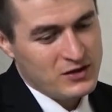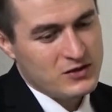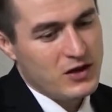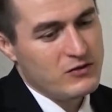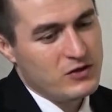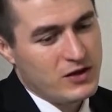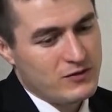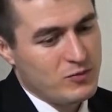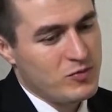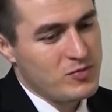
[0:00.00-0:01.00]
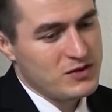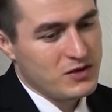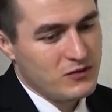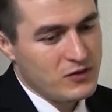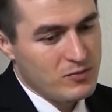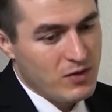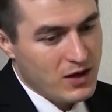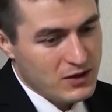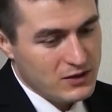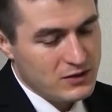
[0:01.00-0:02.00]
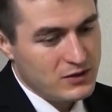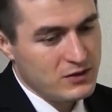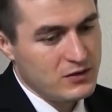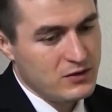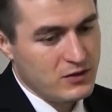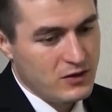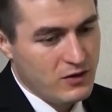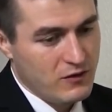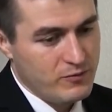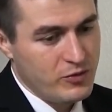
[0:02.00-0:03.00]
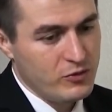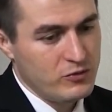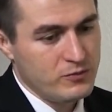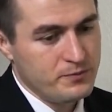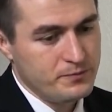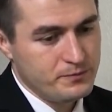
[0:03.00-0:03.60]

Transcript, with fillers: so i really have to put myself in the mind uh, of putin